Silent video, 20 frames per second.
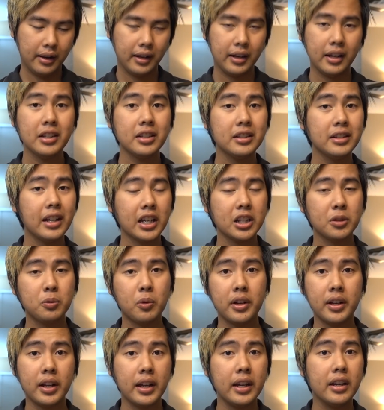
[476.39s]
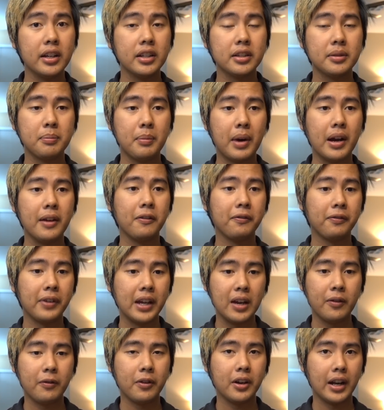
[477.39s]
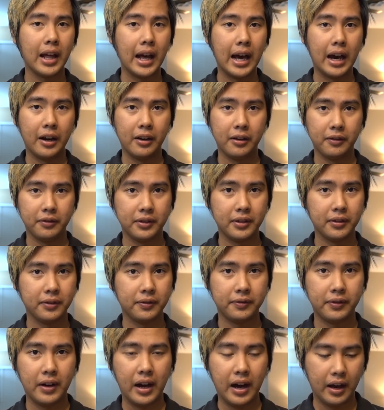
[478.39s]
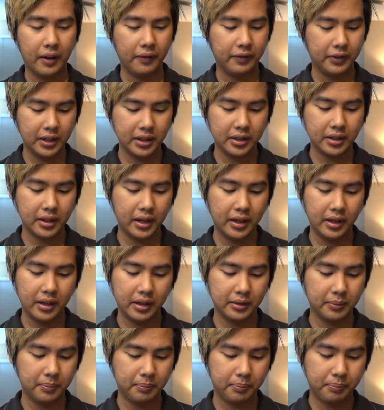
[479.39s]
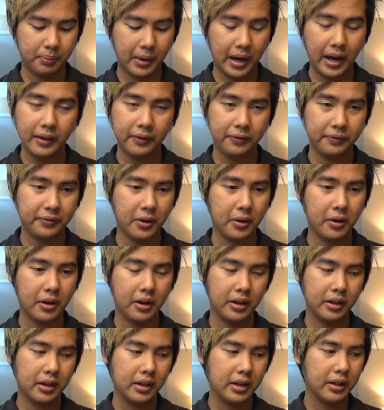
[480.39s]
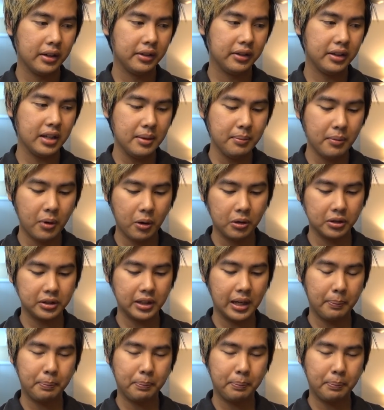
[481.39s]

This next one is my favorite out of the five. This is by far the most